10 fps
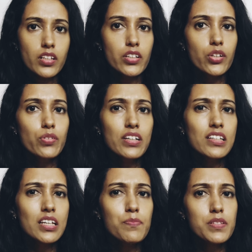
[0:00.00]
You can
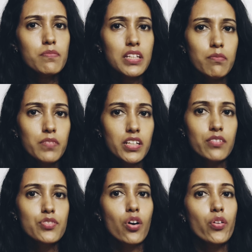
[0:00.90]
keep some neem
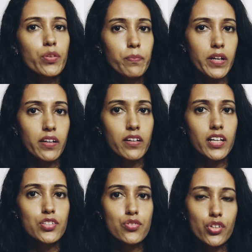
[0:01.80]
leaves on the bed
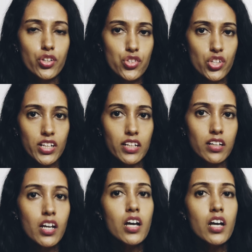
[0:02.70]
next to your child.